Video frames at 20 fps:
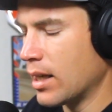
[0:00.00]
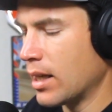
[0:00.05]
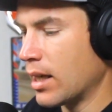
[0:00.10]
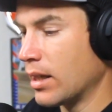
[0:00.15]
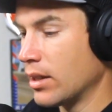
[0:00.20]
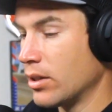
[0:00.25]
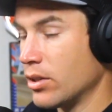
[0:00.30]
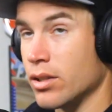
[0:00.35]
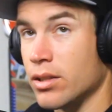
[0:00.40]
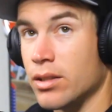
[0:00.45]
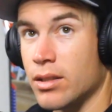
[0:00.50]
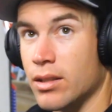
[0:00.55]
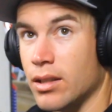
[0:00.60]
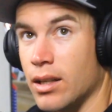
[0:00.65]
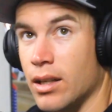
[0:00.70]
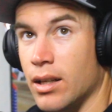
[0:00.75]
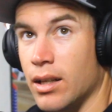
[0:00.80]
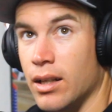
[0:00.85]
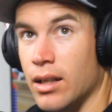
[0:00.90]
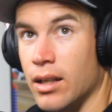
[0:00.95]

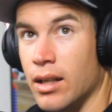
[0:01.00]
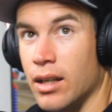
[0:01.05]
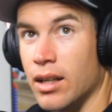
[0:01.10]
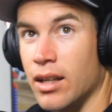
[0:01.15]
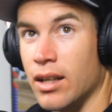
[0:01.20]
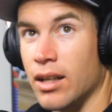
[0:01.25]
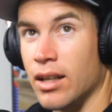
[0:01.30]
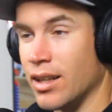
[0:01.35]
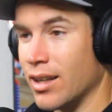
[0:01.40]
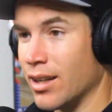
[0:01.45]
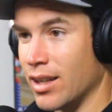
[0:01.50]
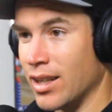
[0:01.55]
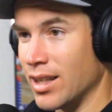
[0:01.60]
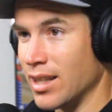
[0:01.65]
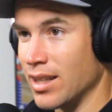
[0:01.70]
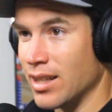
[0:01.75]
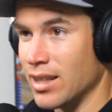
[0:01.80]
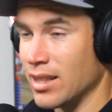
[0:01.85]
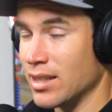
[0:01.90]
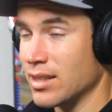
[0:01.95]

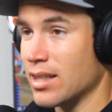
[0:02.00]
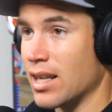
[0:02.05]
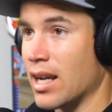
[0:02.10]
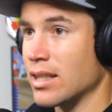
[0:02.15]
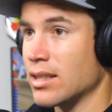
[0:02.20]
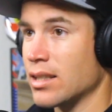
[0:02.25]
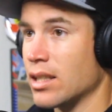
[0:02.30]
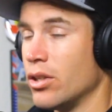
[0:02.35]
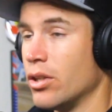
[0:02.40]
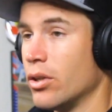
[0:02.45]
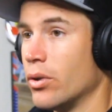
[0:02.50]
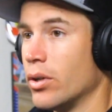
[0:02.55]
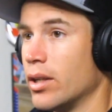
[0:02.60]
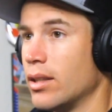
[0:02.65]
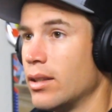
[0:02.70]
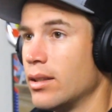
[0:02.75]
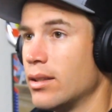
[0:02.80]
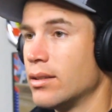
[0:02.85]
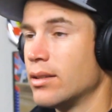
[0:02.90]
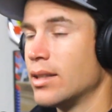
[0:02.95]
Any of these guys can do
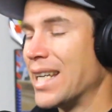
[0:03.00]
it.